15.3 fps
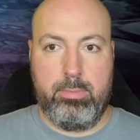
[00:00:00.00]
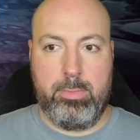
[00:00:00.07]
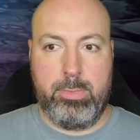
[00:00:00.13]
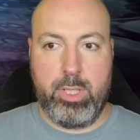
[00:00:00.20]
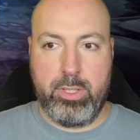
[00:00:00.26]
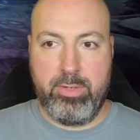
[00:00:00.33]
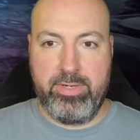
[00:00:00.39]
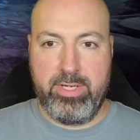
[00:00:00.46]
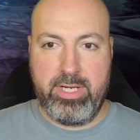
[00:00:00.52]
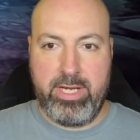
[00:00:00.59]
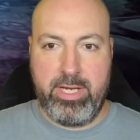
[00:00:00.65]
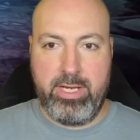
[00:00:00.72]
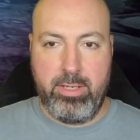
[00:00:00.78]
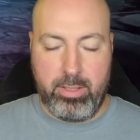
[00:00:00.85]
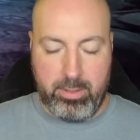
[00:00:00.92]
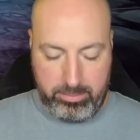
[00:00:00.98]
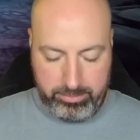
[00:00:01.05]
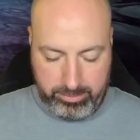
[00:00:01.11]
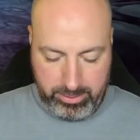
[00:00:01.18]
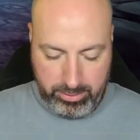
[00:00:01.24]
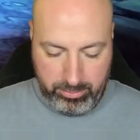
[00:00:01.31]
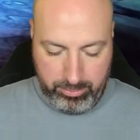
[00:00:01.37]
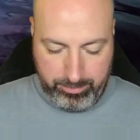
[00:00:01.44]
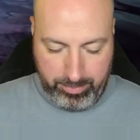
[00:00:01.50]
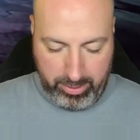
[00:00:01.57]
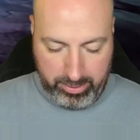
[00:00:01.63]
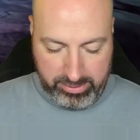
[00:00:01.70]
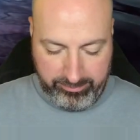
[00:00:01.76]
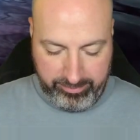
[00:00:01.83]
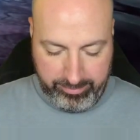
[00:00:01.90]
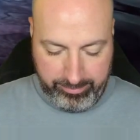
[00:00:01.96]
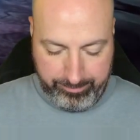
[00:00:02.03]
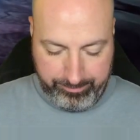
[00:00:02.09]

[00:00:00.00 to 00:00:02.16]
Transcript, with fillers: Don't even need all two parts of it.